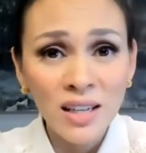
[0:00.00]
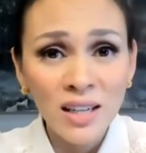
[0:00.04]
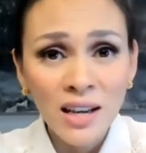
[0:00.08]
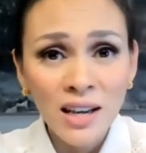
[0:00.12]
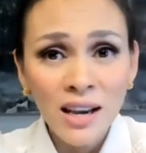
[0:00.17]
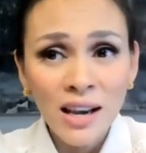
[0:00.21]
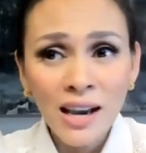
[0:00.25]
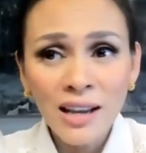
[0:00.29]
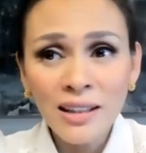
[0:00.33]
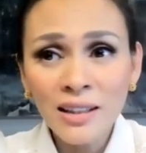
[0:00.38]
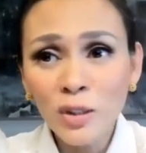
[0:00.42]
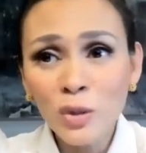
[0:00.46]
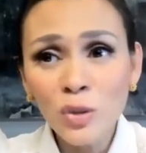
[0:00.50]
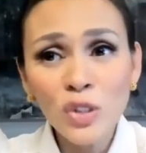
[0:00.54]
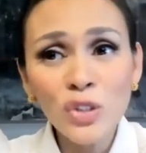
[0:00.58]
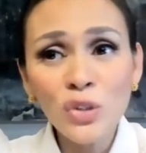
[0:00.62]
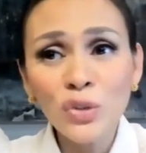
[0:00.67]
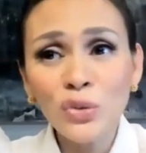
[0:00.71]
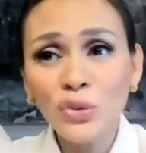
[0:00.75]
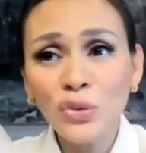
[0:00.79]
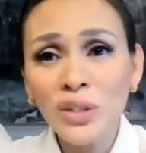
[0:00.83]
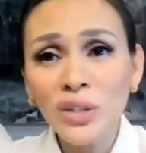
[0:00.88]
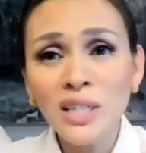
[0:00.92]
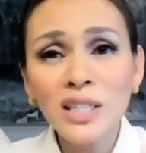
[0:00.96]
and then we
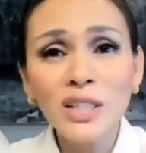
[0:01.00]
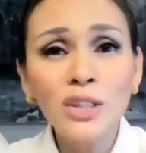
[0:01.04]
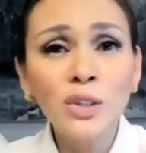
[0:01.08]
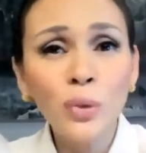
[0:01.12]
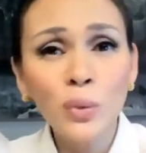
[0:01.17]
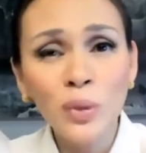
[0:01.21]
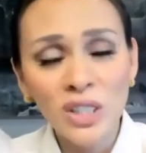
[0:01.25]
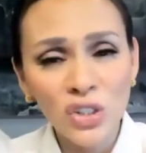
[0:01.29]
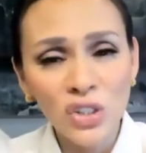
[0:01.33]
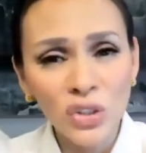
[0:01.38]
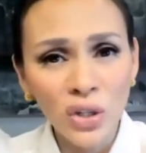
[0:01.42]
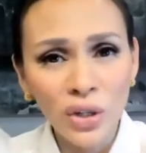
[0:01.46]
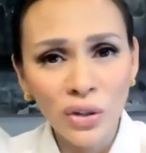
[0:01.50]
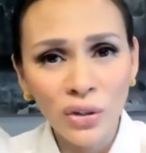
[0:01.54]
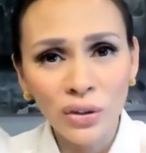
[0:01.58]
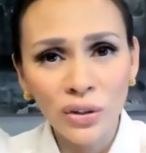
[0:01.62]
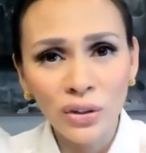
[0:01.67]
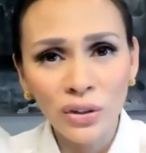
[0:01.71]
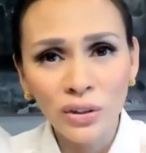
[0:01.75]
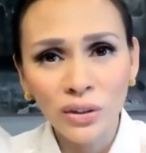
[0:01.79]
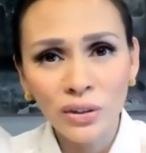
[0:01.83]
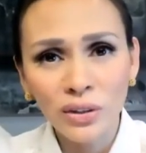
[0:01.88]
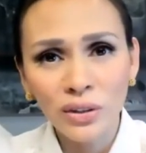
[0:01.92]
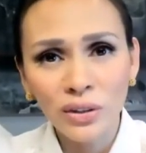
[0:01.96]
just read to each
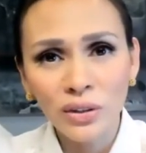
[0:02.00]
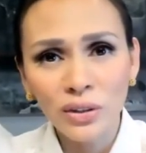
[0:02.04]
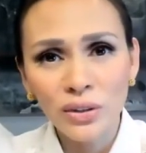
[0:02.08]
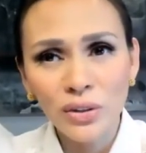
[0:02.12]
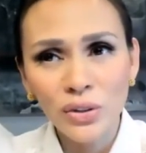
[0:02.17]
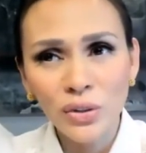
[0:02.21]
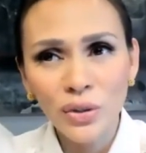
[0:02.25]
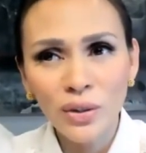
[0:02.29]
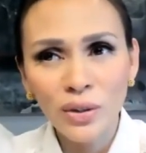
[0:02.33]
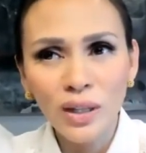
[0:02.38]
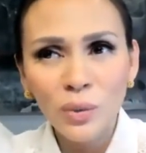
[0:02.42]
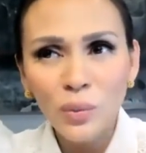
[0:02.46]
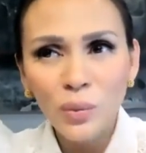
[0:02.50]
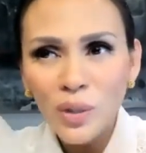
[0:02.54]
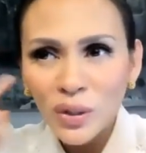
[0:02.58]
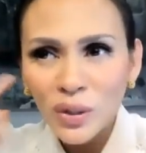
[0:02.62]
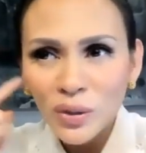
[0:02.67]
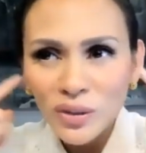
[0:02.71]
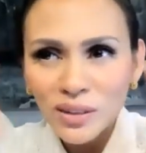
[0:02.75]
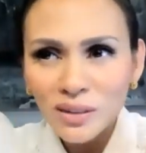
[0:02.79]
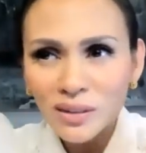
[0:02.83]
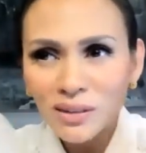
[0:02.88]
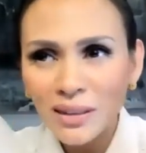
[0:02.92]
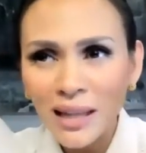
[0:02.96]
other so that we
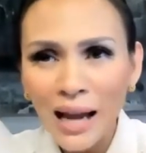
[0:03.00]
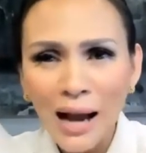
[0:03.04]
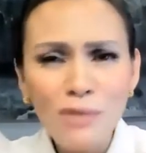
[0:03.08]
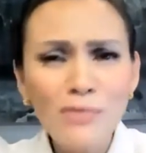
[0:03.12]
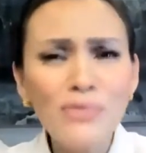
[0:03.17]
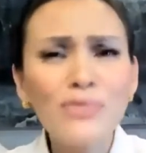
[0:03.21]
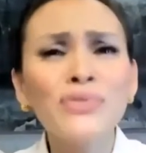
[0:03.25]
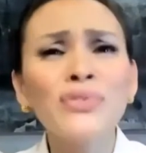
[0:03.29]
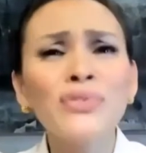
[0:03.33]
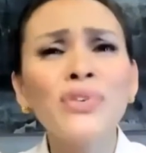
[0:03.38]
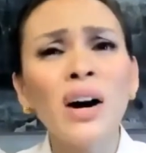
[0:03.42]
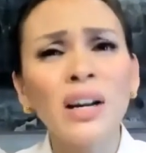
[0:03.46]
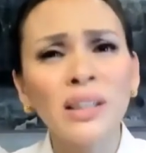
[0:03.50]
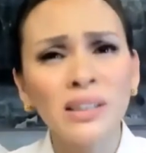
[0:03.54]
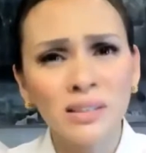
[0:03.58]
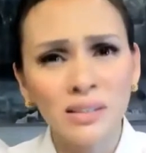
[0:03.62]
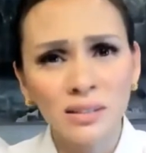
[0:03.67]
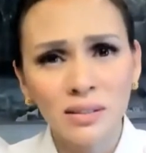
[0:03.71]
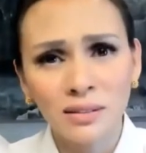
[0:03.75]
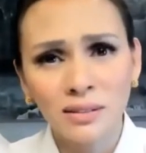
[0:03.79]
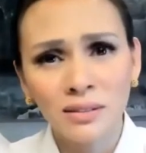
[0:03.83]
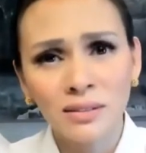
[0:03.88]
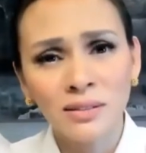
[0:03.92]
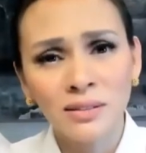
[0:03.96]
could have fun,
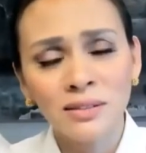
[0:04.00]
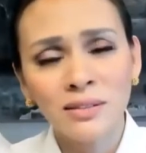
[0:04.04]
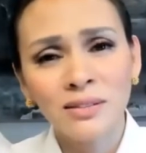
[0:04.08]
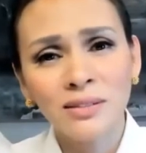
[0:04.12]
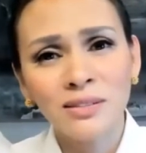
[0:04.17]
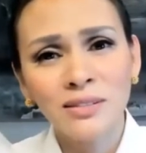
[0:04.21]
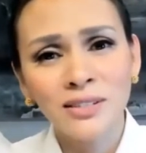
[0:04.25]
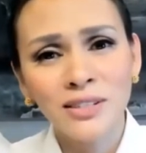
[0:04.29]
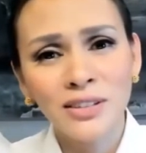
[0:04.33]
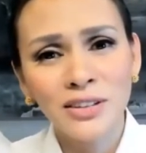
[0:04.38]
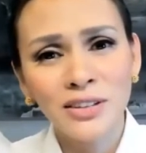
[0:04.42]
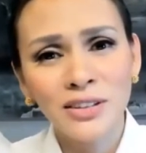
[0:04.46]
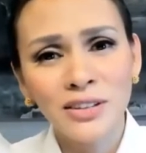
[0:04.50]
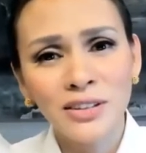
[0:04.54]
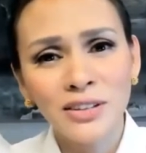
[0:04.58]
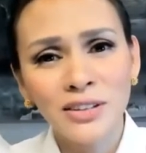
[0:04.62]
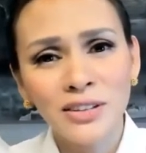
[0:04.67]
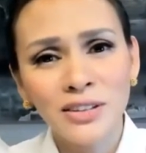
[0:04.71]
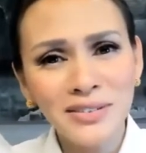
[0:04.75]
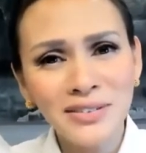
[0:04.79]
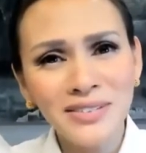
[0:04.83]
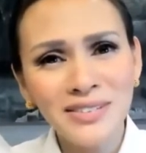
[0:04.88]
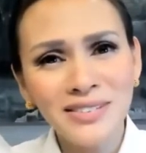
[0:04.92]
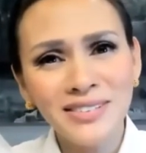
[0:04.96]
you
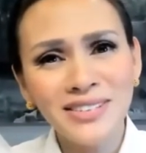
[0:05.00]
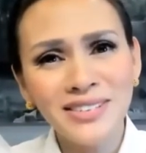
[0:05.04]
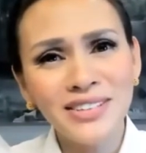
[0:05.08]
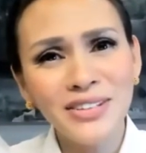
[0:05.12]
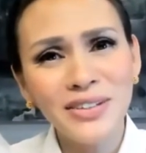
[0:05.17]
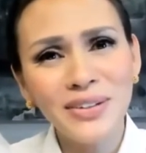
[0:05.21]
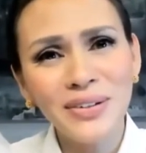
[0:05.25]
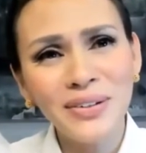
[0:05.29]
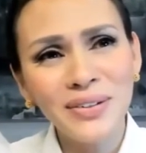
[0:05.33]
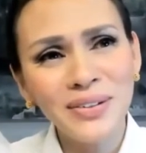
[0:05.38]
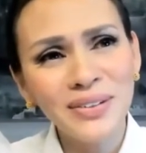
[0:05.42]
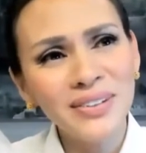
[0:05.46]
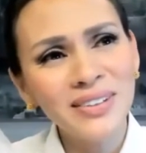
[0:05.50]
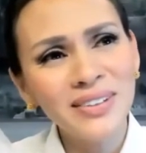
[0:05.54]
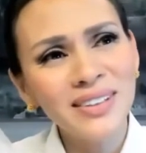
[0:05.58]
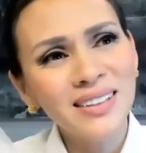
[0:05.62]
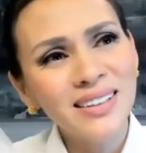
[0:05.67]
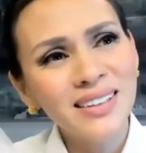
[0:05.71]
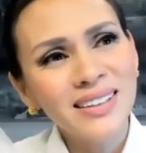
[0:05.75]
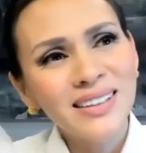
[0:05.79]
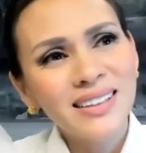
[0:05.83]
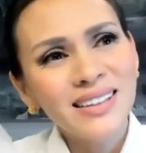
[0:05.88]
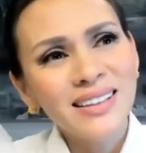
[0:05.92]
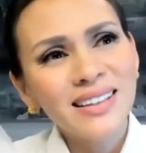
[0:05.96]
know. So
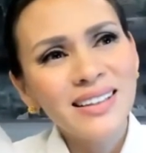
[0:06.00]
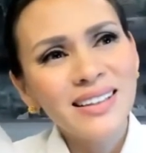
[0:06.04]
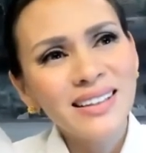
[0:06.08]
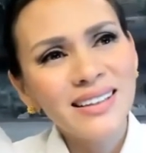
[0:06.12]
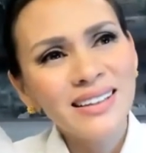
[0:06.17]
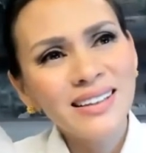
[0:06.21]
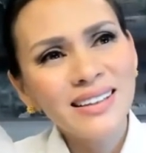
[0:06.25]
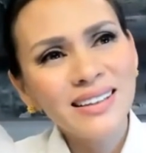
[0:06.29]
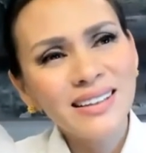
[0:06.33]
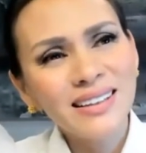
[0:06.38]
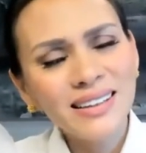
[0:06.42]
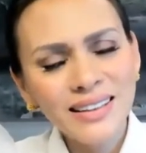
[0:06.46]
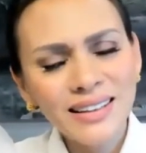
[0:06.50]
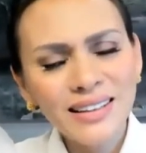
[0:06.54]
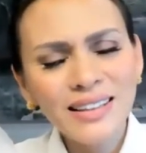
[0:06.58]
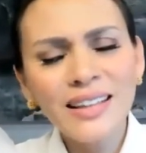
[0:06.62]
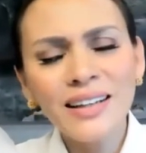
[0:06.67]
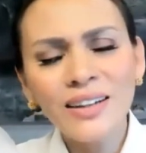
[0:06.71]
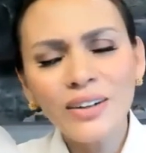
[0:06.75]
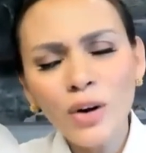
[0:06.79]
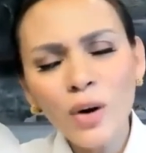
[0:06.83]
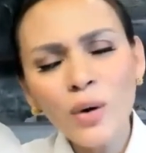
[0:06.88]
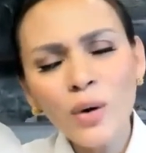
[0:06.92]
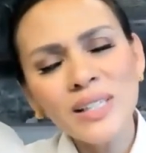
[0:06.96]

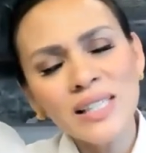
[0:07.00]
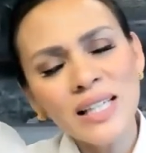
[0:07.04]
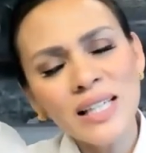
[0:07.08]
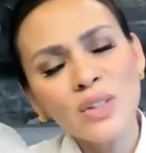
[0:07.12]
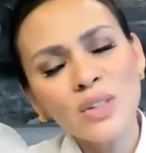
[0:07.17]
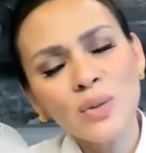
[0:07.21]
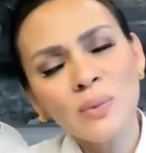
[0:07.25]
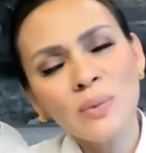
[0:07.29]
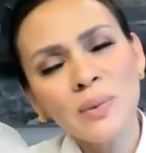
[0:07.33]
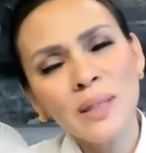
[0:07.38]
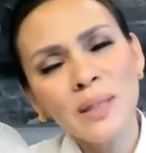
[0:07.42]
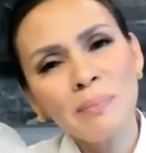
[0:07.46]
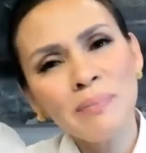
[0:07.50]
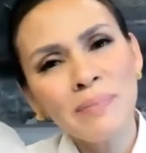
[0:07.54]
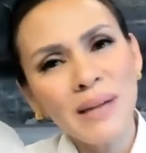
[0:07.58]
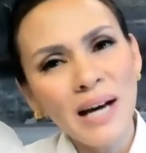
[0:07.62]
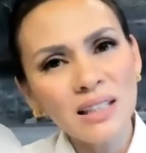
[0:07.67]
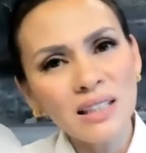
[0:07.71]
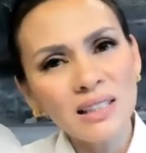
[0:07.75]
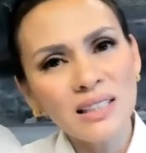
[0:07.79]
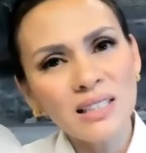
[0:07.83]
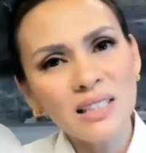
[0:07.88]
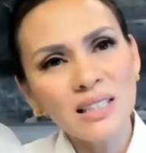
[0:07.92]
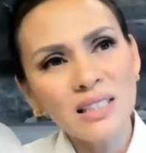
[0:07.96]
there always has to be a
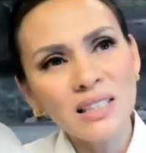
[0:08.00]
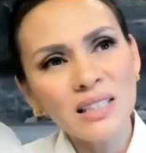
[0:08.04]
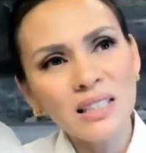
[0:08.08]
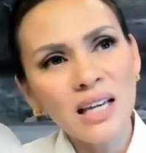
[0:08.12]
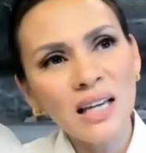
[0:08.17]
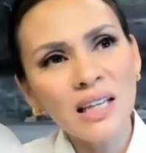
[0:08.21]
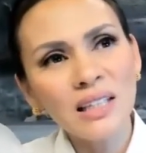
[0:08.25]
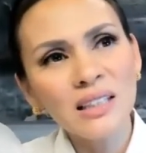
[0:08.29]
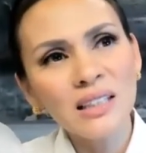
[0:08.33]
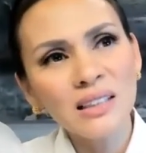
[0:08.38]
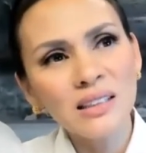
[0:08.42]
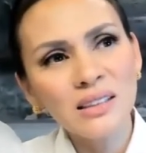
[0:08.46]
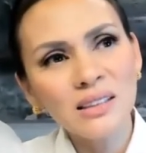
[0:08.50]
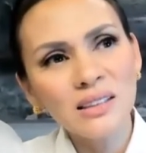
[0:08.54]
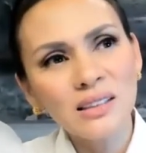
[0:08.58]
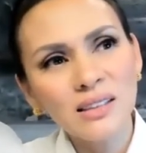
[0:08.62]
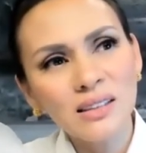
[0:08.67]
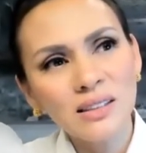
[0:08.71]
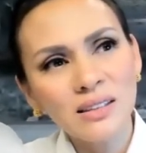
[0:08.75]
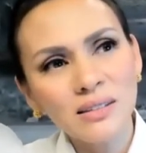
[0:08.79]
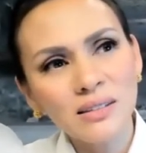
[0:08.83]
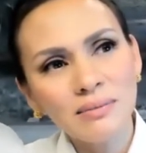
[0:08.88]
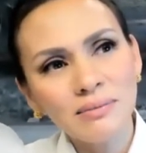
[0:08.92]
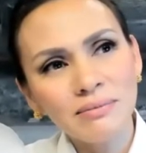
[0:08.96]
balance. And
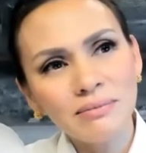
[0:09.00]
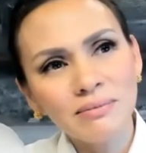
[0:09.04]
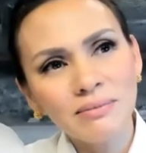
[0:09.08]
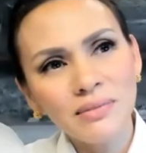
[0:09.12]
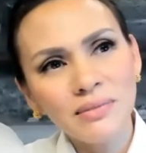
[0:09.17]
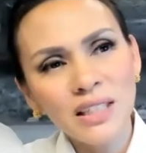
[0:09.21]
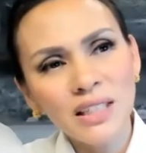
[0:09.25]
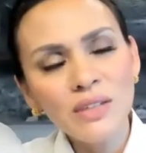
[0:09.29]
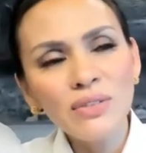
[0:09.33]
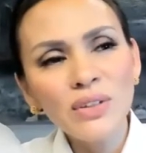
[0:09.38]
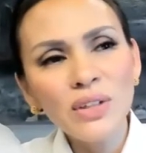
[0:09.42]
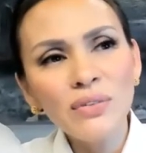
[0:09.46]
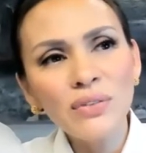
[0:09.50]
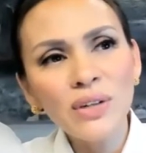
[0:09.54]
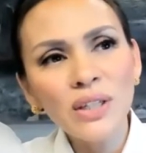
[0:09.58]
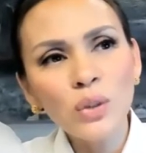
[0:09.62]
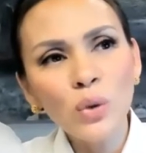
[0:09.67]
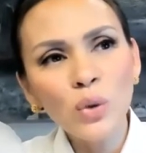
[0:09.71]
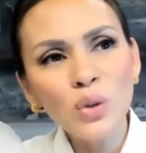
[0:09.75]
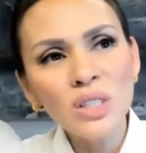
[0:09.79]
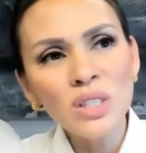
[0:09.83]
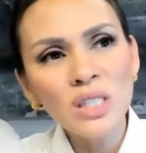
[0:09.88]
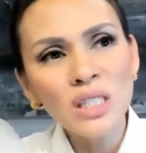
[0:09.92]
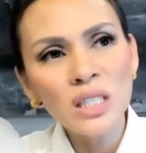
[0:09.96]
even if I
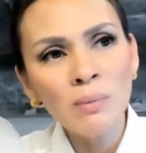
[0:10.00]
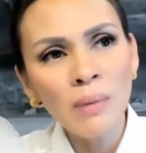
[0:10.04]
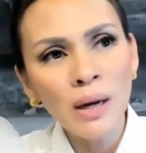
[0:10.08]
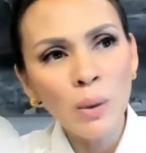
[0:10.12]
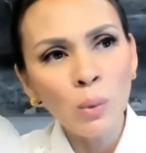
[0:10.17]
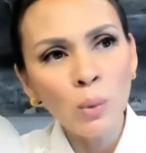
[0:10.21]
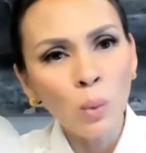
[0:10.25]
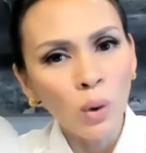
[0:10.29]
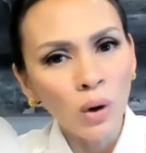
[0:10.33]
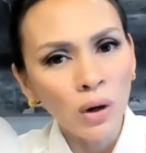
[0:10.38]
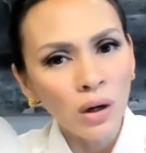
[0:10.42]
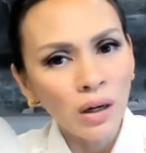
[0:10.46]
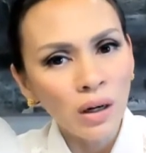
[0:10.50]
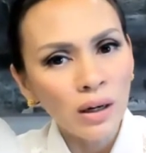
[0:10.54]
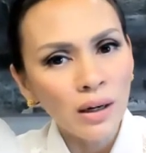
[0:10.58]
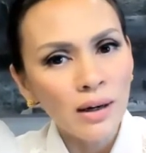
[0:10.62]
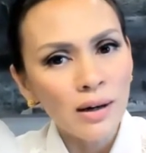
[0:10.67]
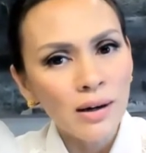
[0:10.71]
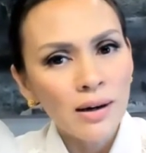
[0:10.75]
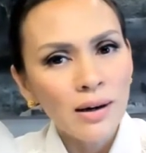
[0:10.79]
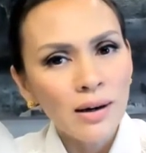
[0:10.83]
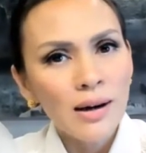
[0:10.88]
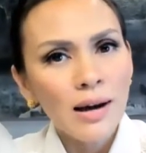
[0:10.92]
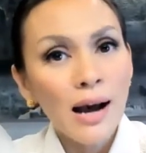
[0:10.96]
don't see my work
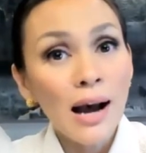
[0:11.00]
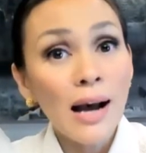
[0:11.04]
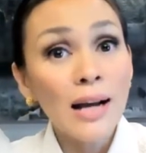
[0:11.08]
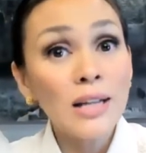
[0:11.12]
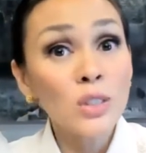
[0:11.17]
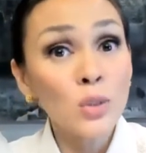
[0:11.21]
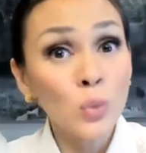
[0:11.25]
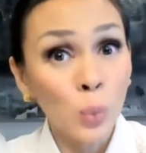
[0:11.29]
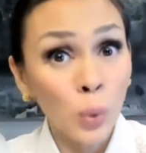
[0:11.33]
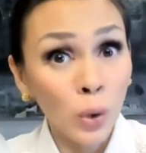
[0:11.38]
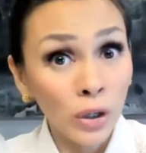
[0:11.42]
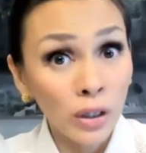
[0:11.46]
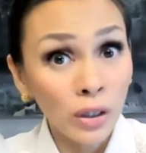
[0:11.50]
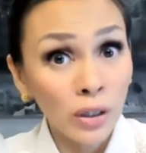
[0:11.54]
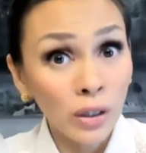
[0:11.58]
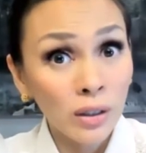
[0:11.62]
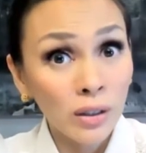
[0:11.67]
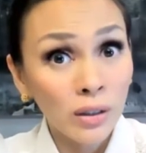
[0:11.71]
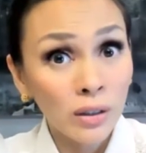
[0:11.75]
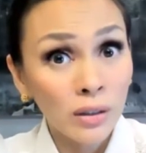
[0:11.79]
as work,